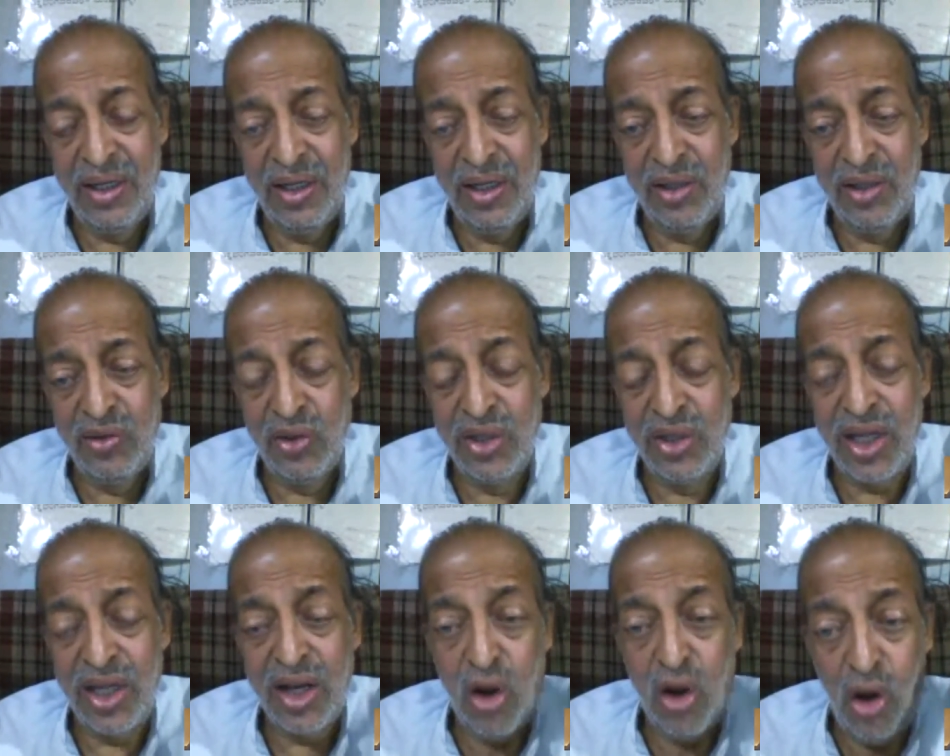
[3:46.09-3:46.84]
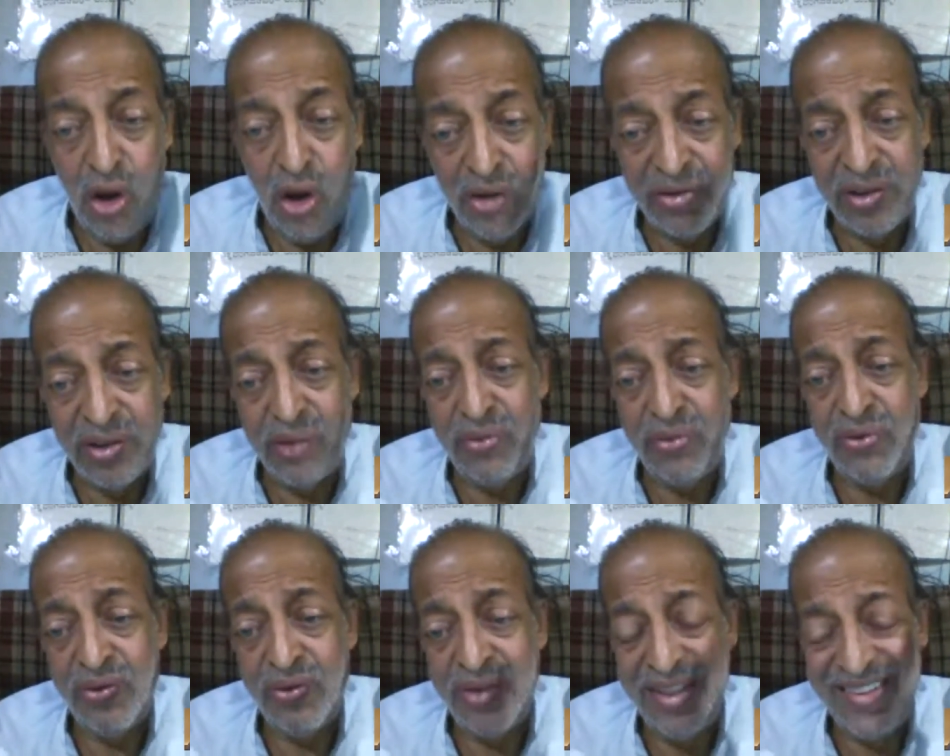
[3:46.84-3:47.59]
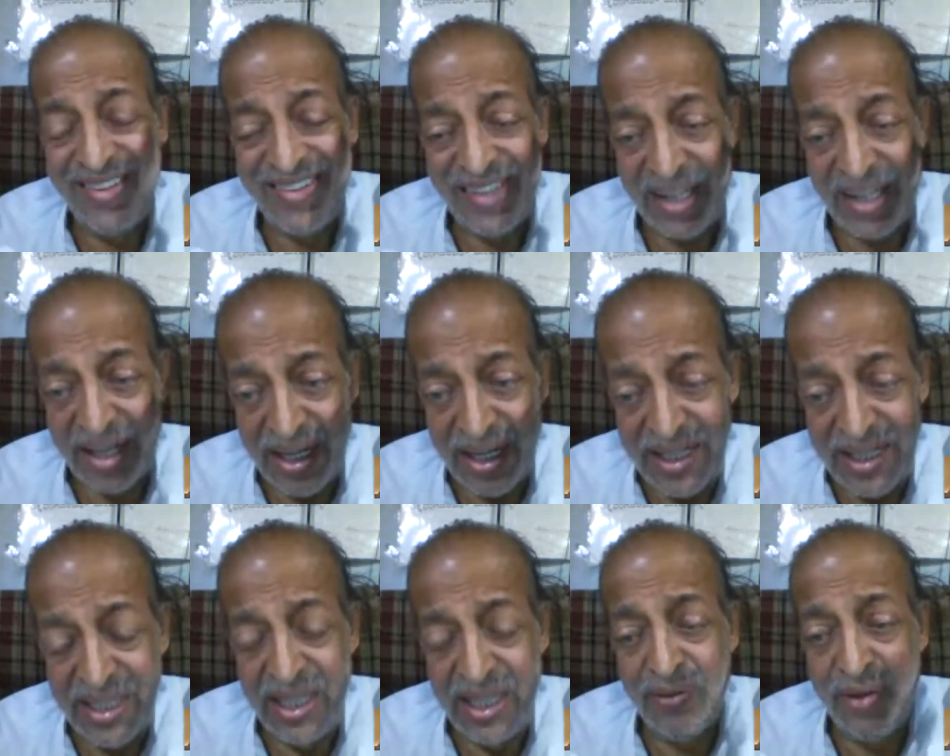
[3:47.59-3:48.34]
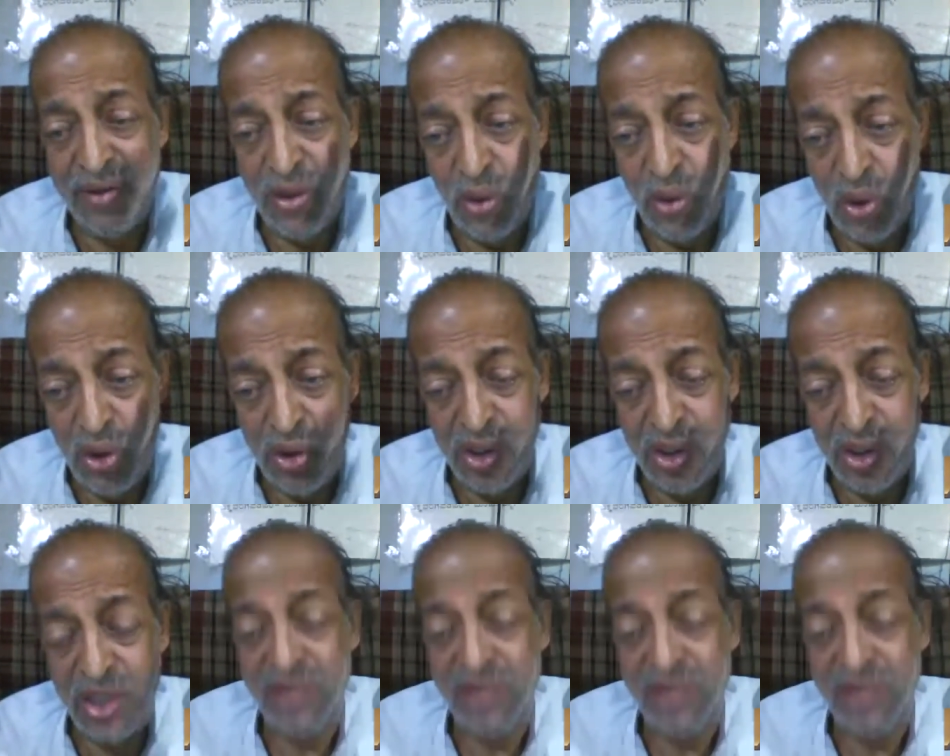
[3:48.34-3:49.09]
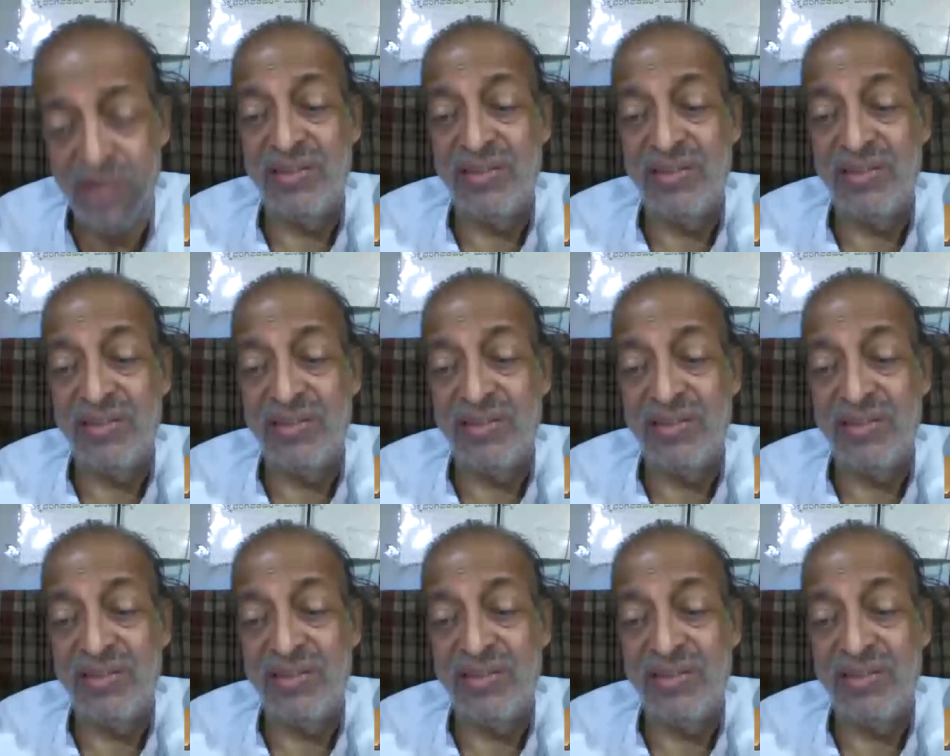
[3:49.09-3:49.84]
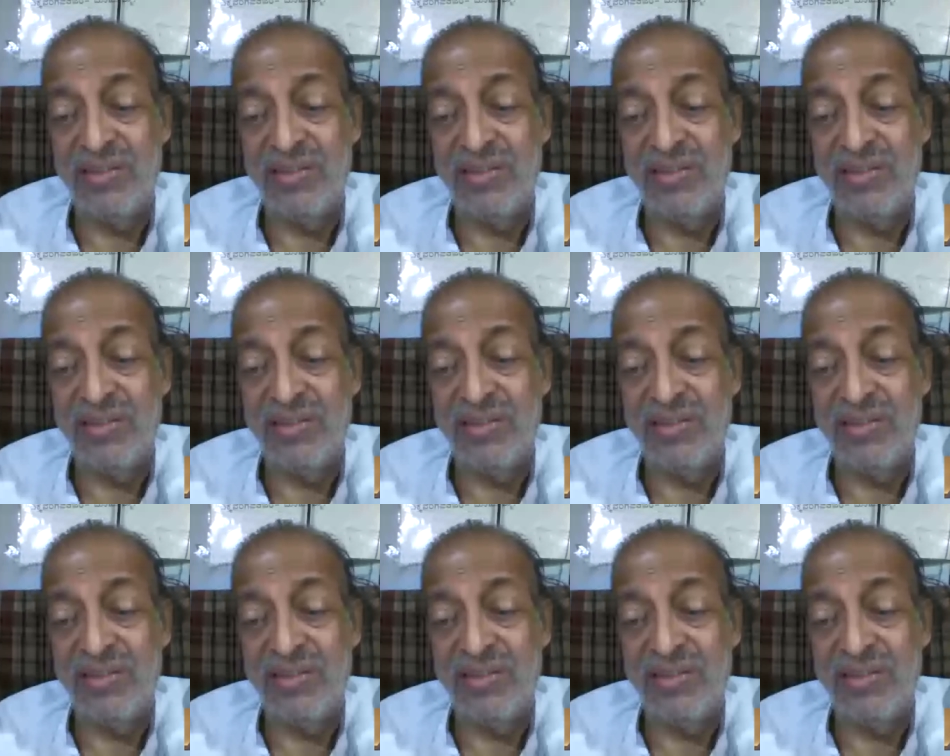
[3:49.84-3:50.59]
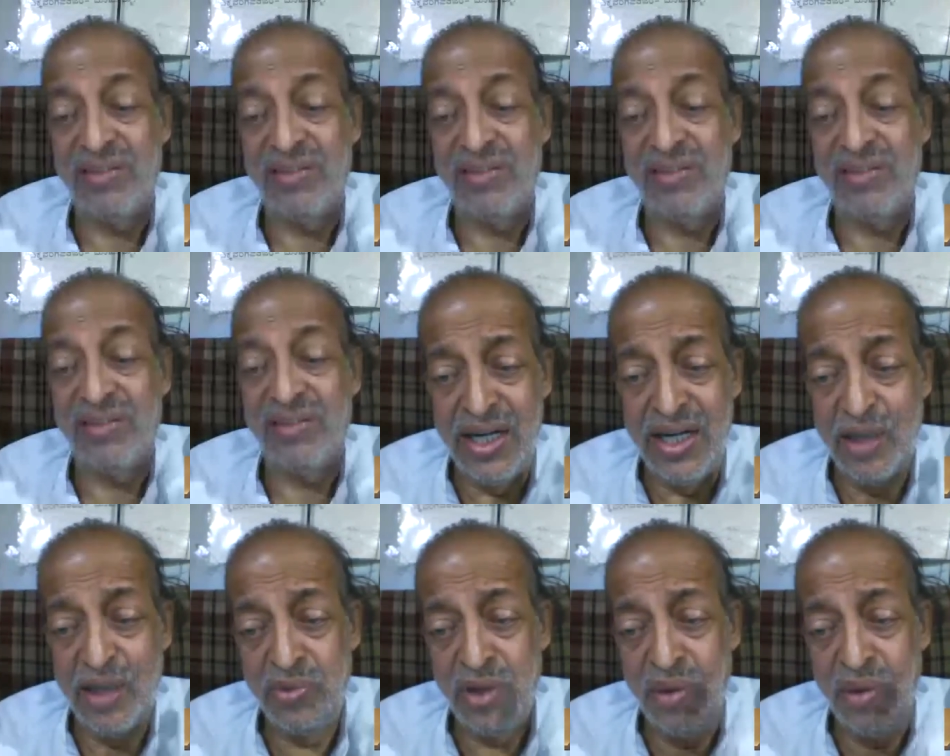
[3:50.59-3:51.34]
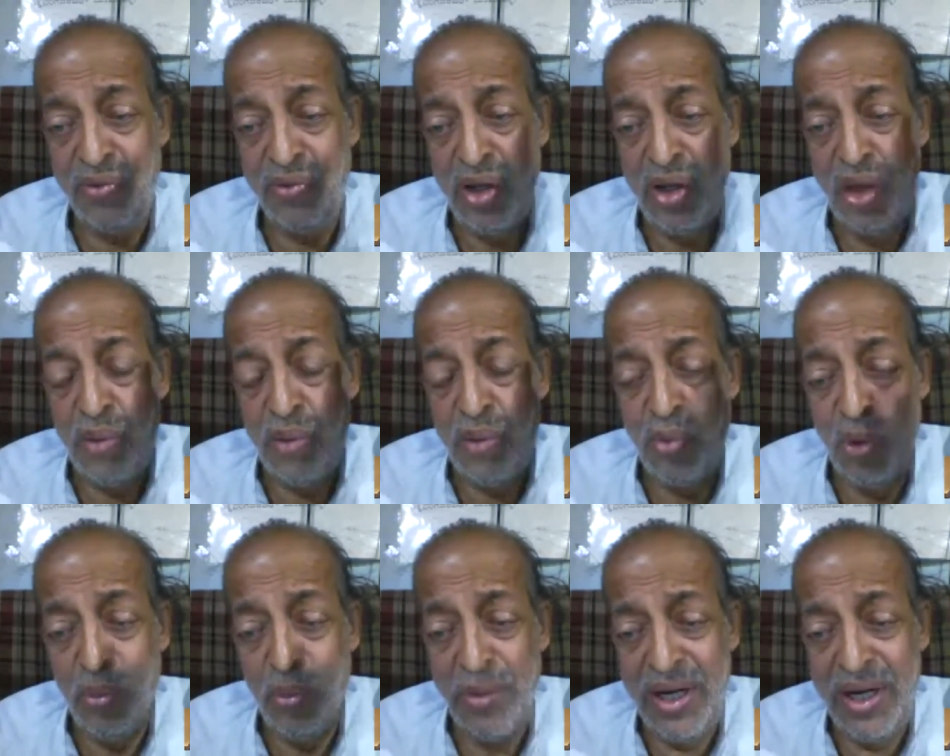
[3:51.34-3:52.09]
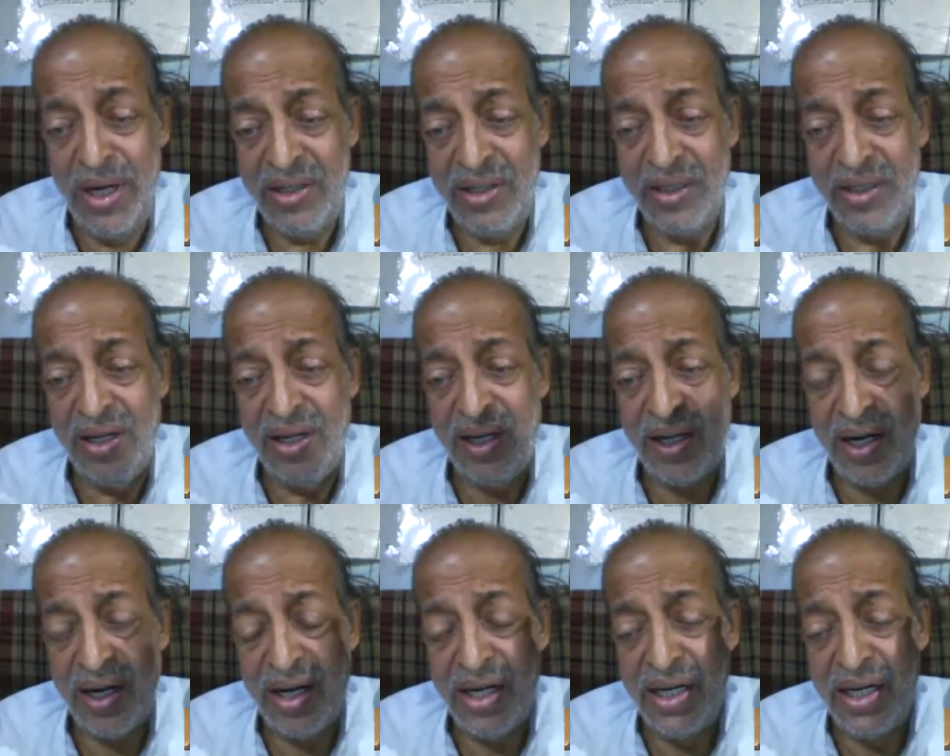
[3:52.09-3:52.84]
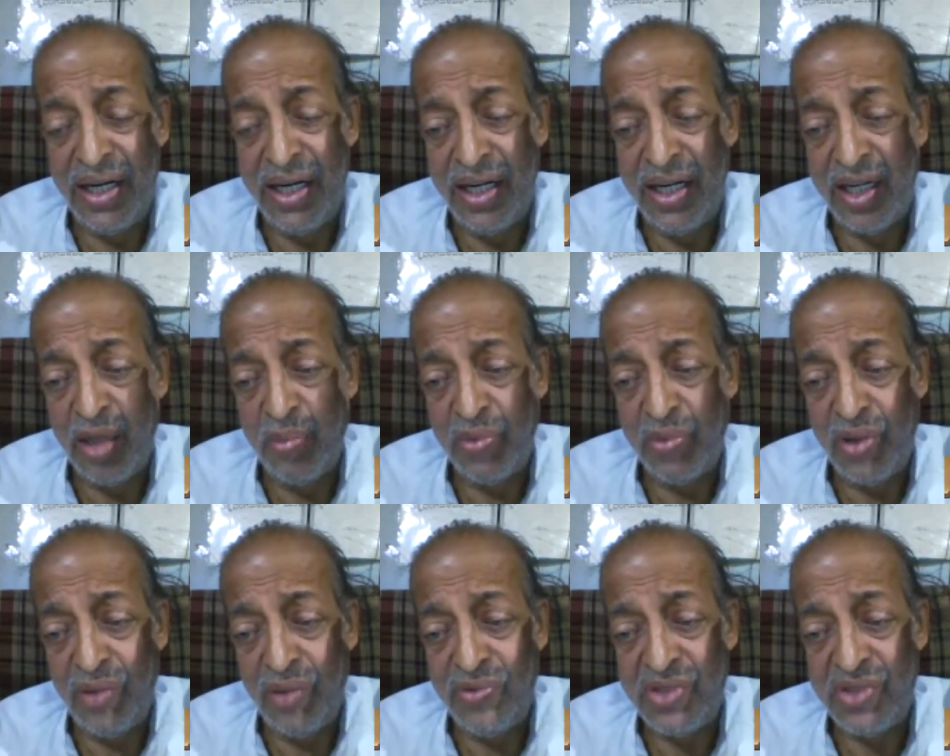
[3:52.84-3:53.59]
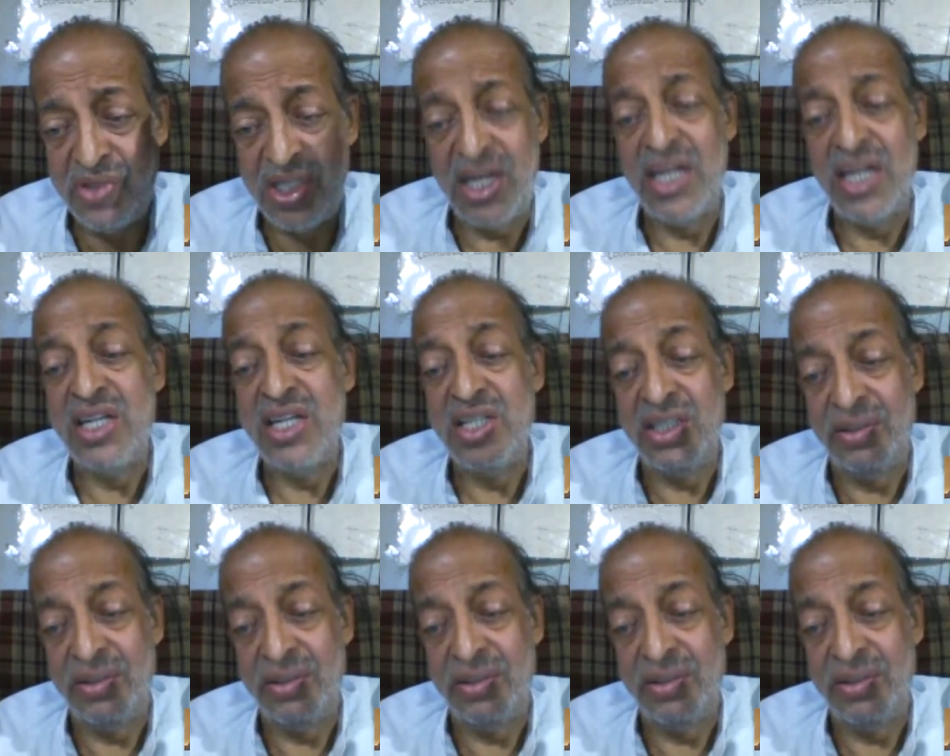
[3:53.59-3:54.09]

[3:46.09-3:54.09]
So the cause of this running of the whole universe, running in terms of movement, running in terms of change,